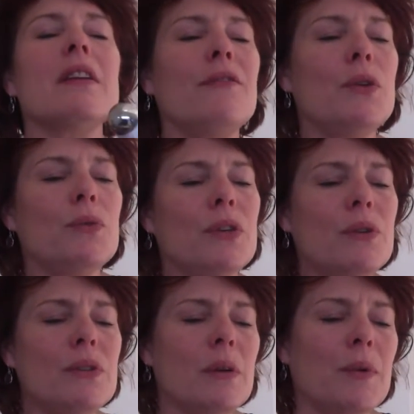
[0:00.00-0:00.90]
if you
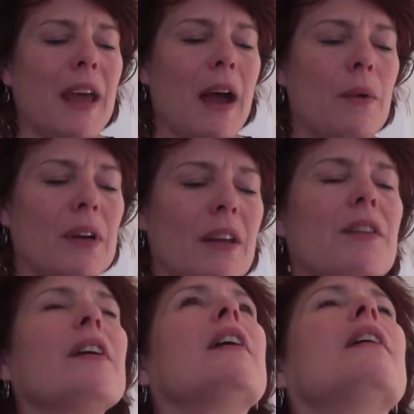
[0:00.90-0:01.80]
use it without
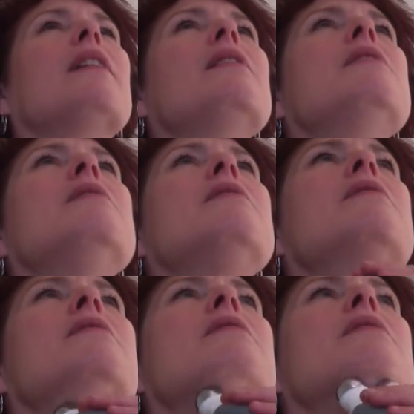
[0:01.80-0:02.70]
anything,
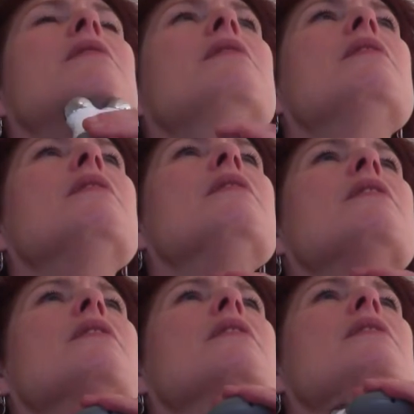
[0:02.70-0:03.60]
it
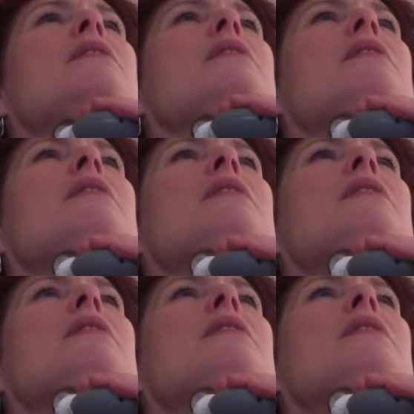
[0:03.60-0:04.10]
hurts.